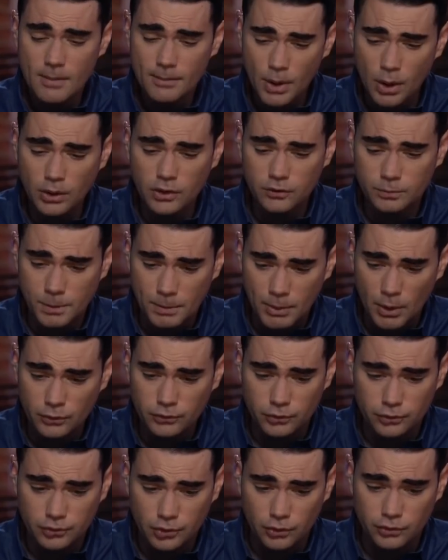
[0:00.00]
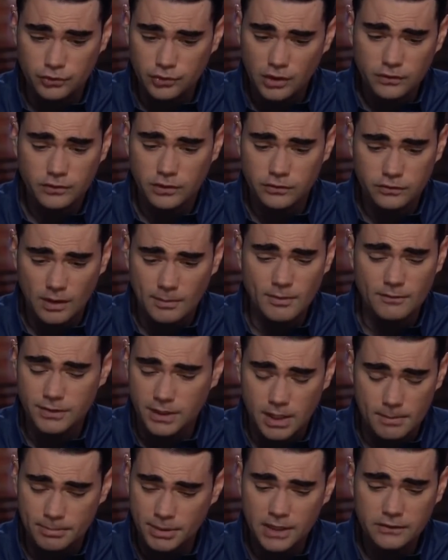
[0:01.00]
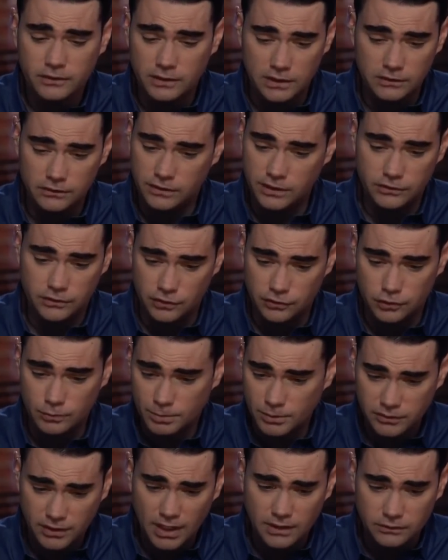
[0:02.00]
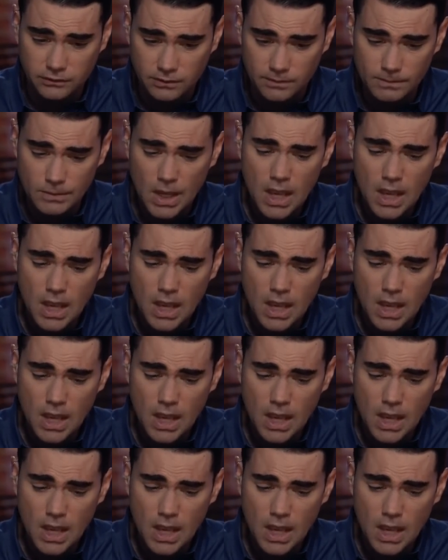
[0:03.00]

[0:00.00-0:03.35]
Poland's proposal shows just some of the complexities this issue presents.